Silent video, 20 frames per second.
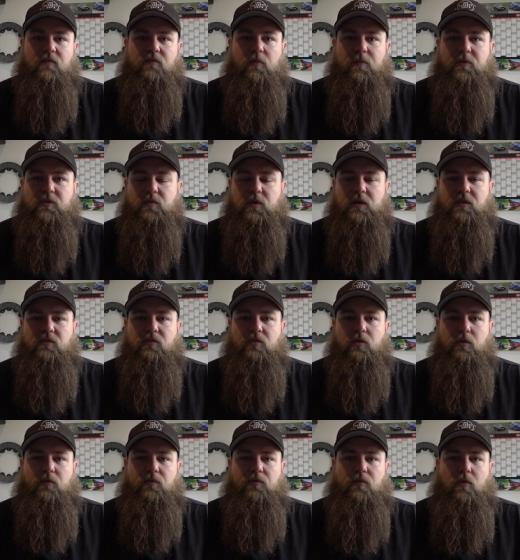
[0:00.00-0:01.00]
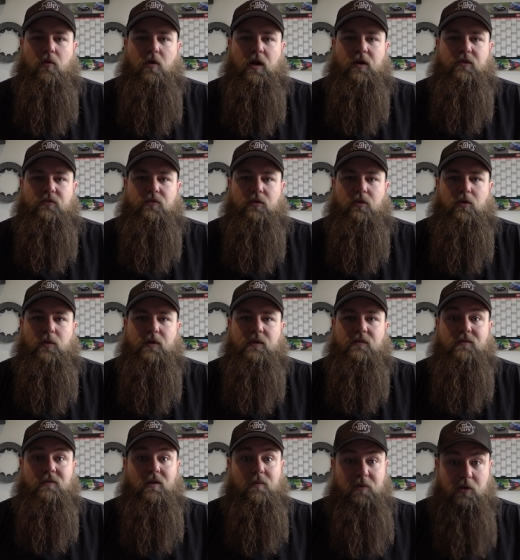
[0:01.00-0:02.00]
for between two and 400
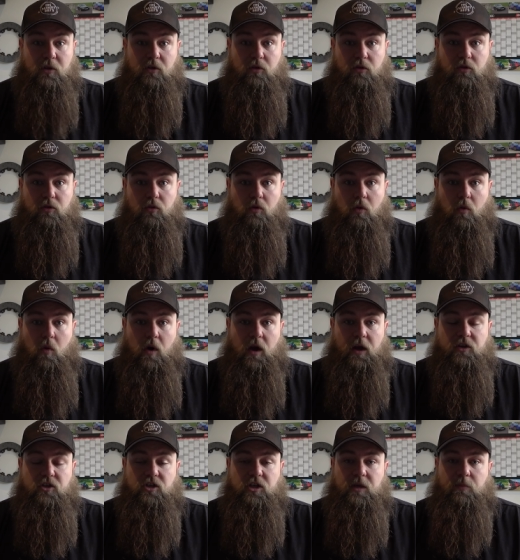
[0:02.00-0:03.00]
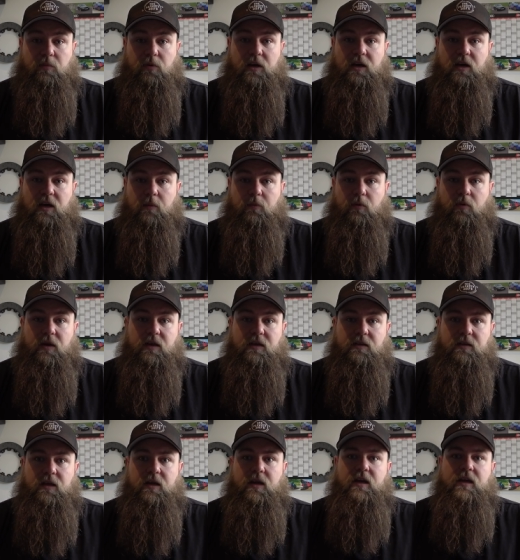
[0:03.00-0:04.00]
quid. So, I mean, you could do quite a cheap brake
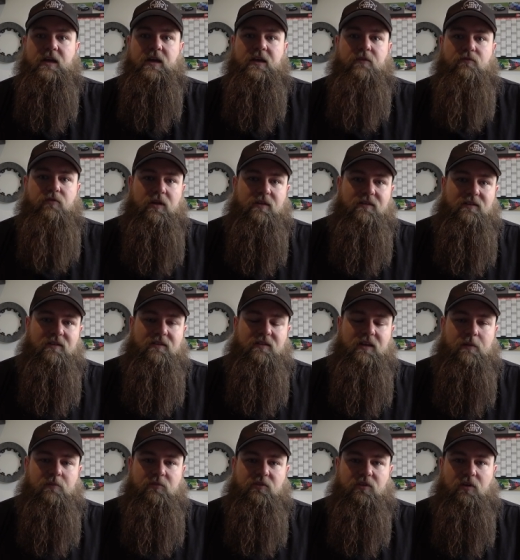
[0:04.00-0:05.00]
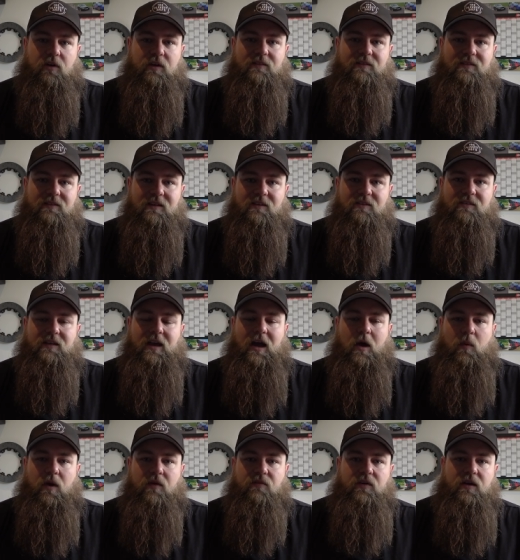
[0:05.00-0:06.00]
upgrade. It runs the same size disc.
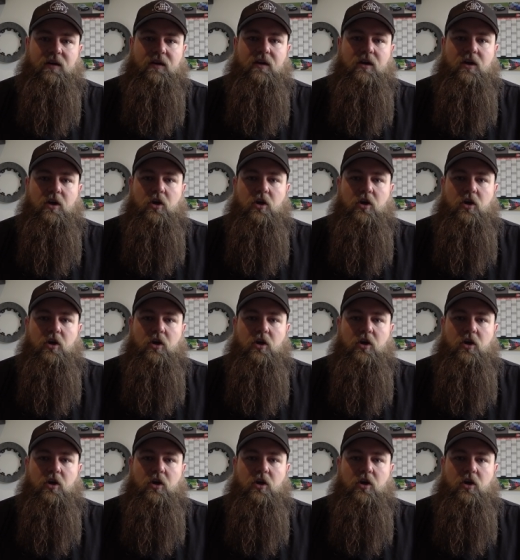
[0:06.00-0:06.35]
However,